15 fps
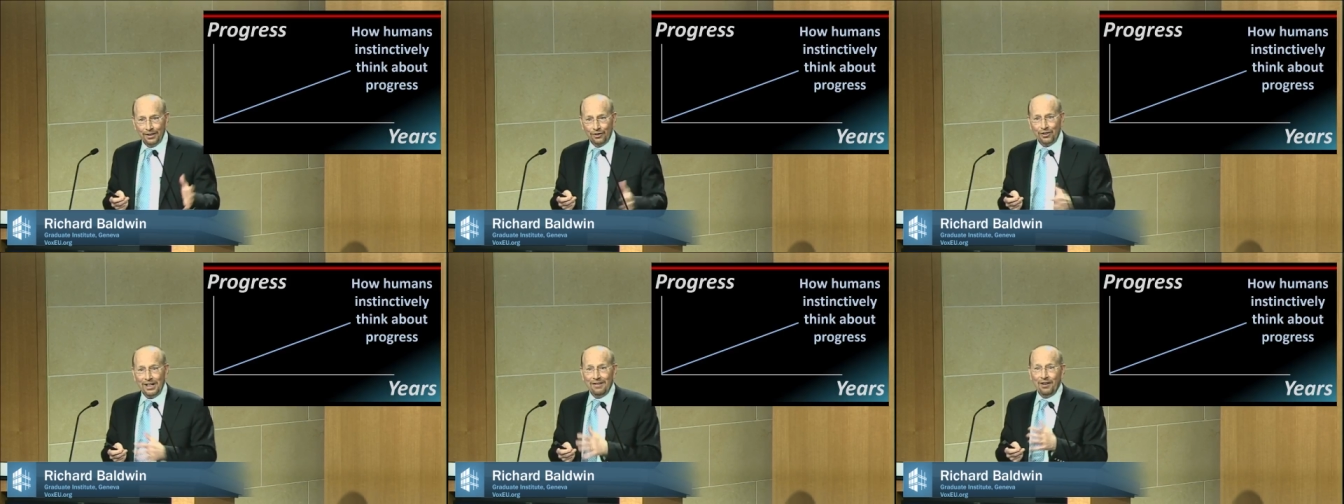
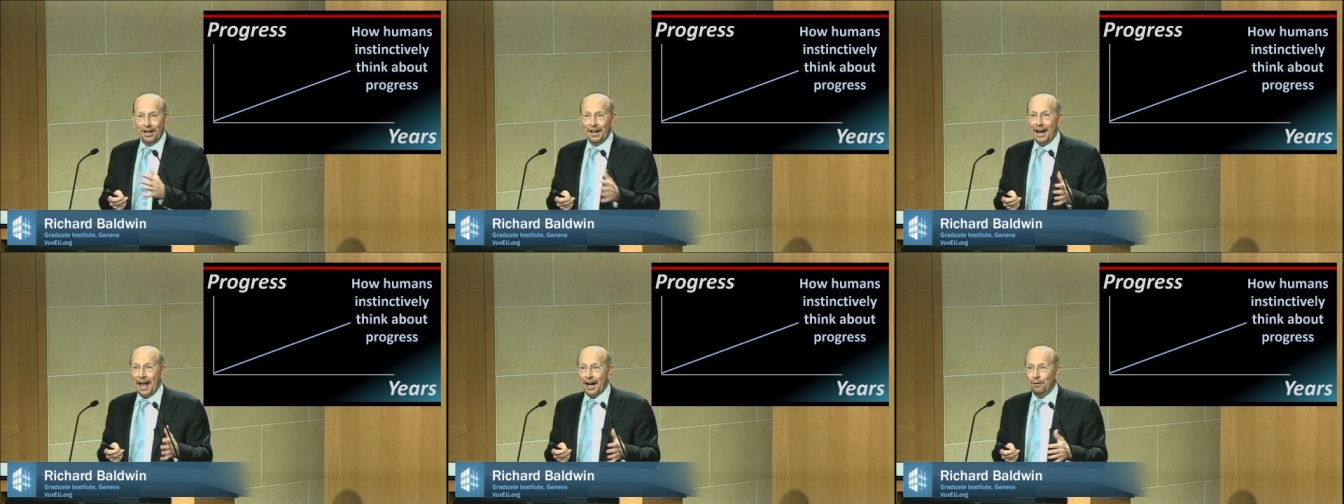There's even
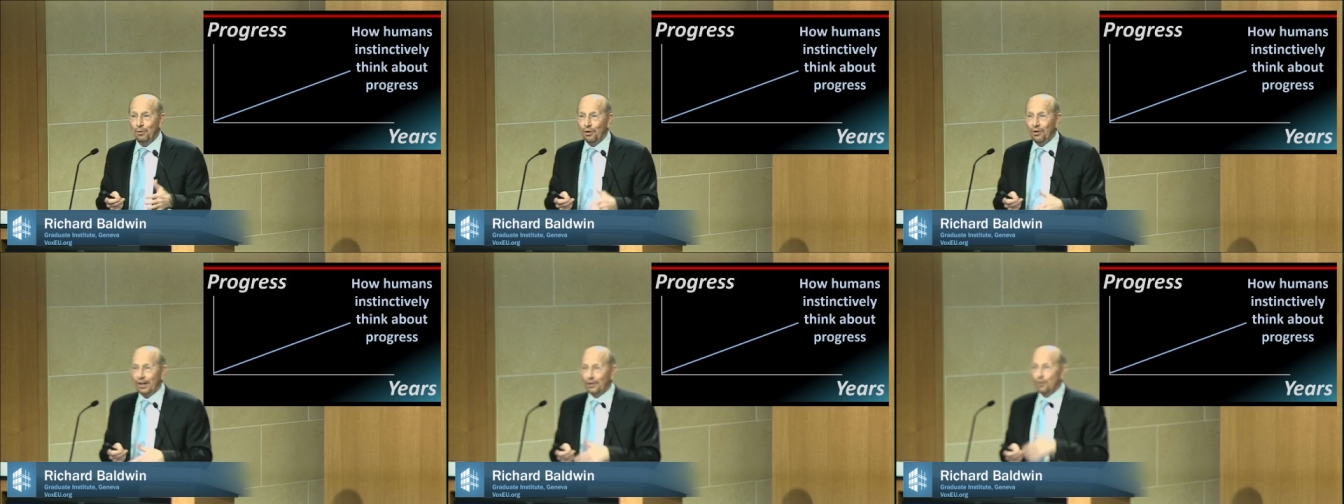an
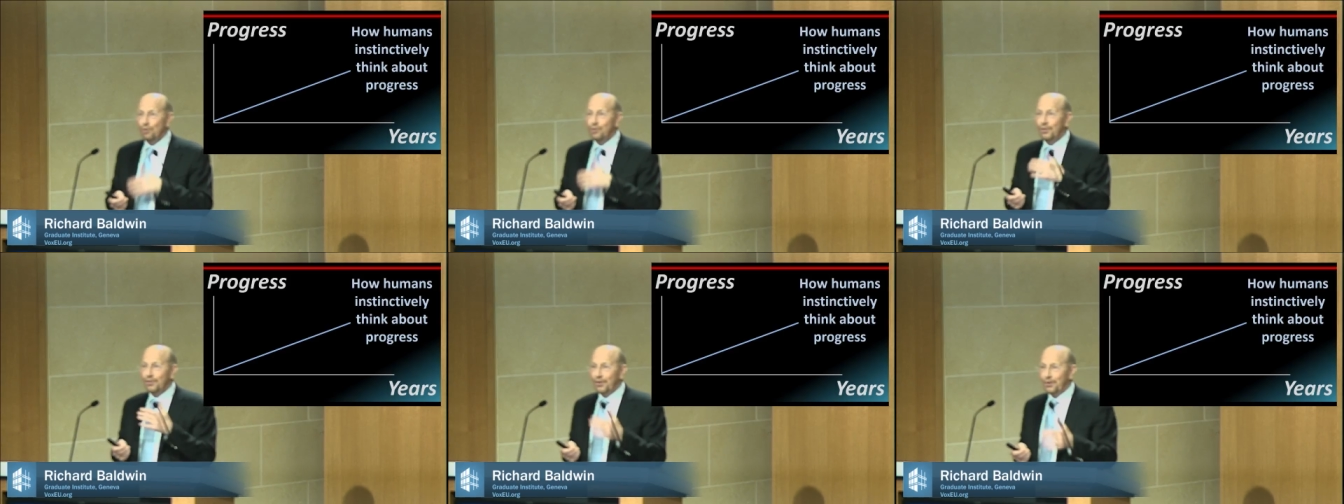animal that
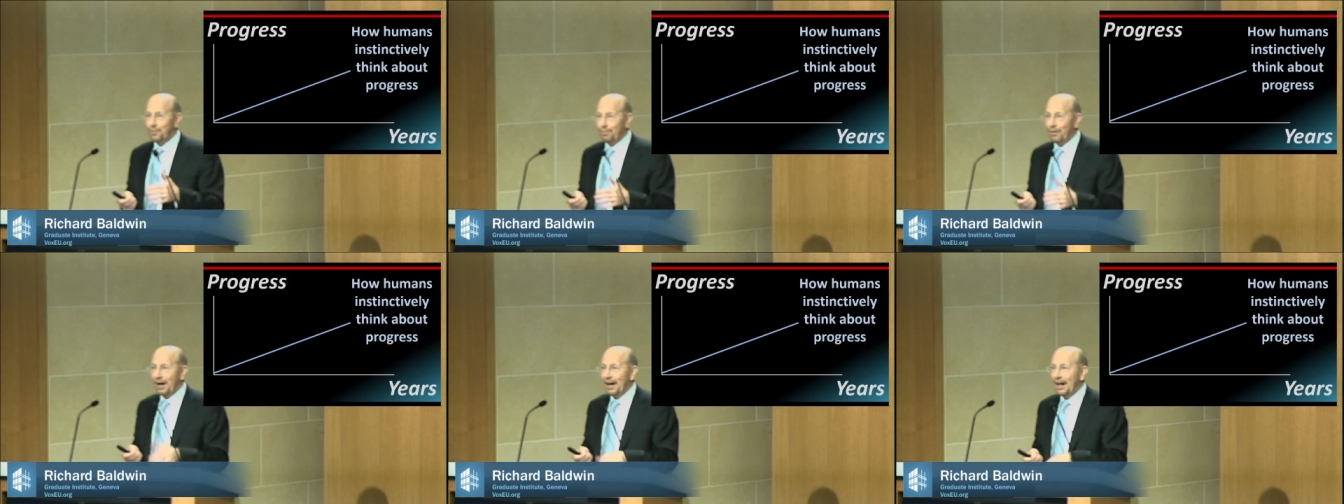loses its
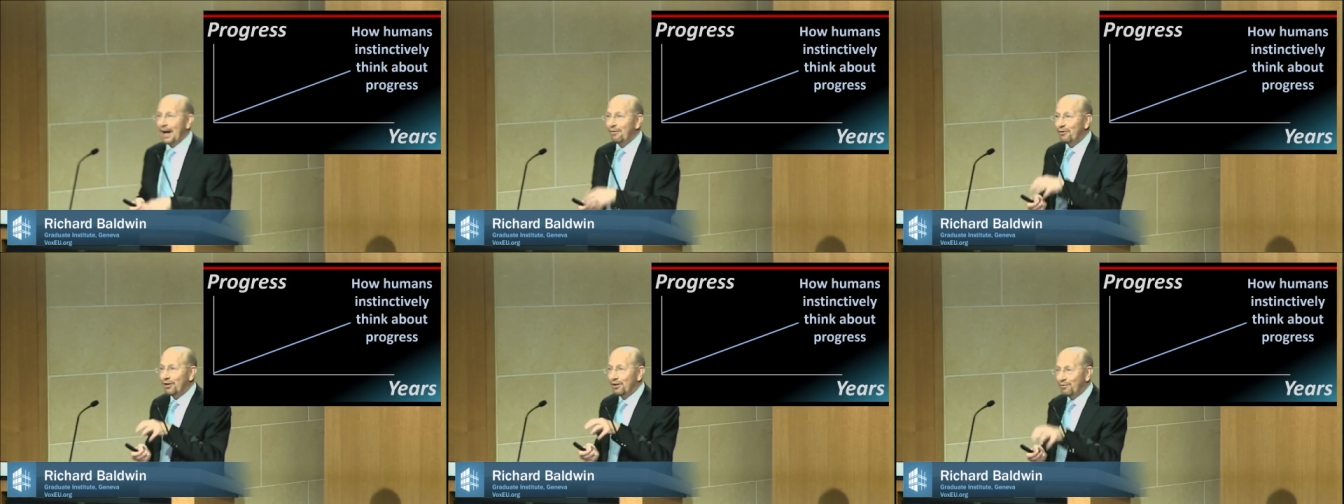brain
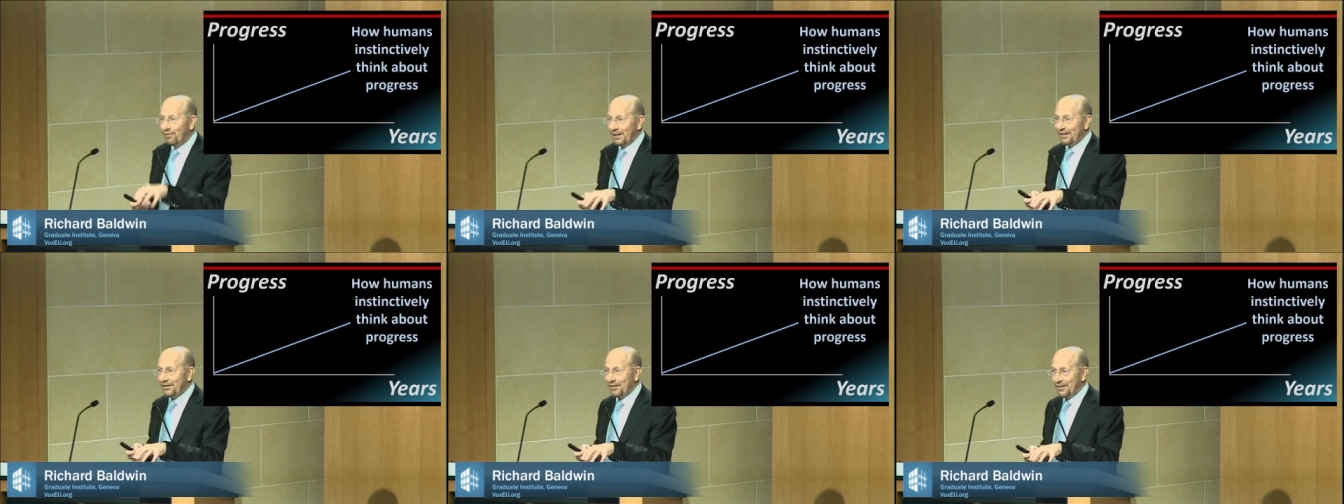after it
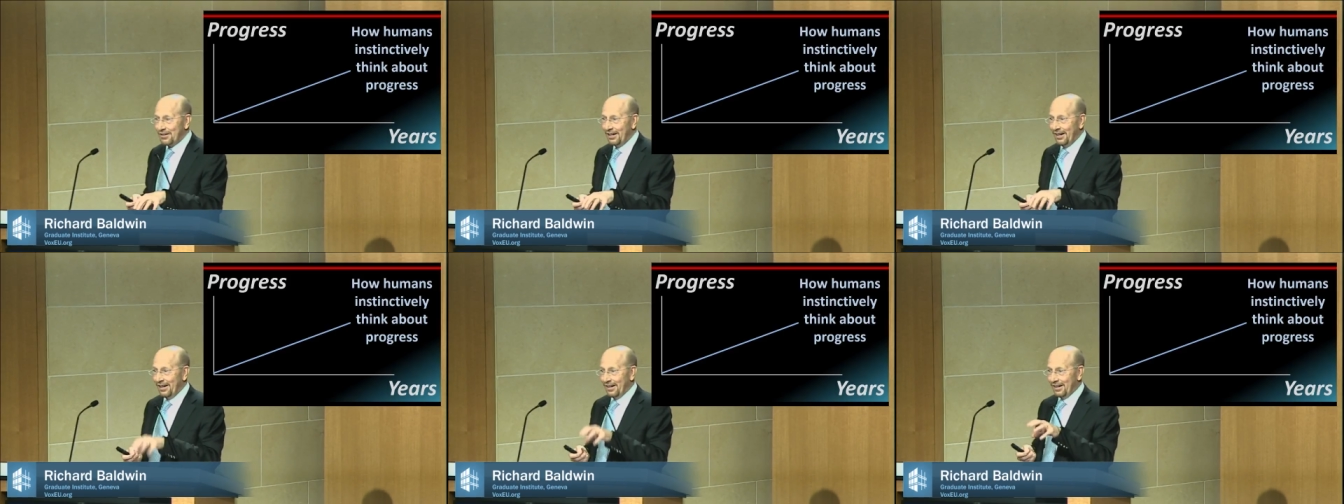
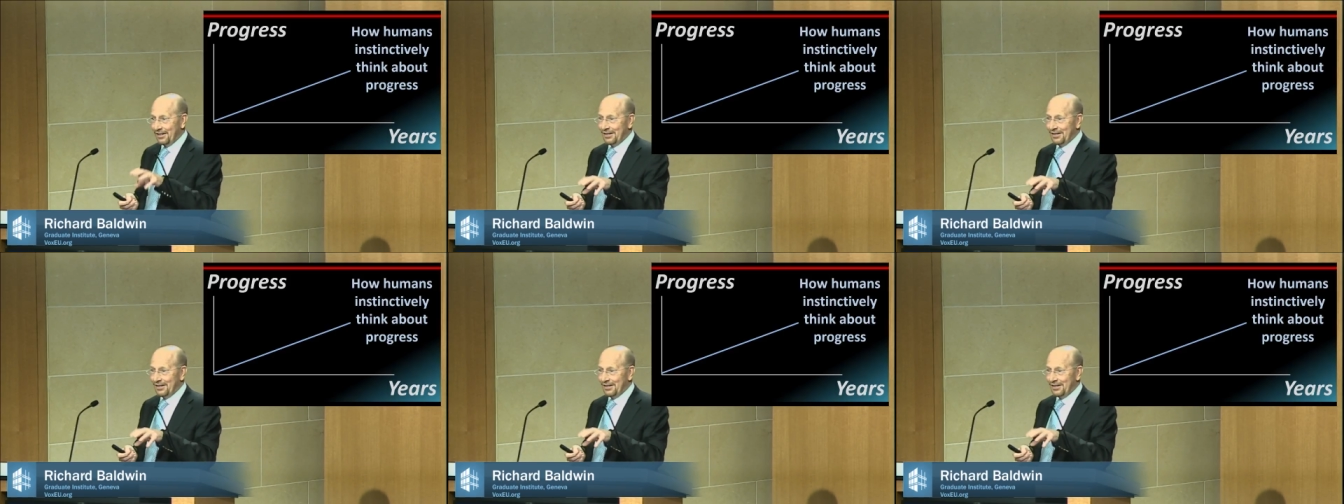fixes a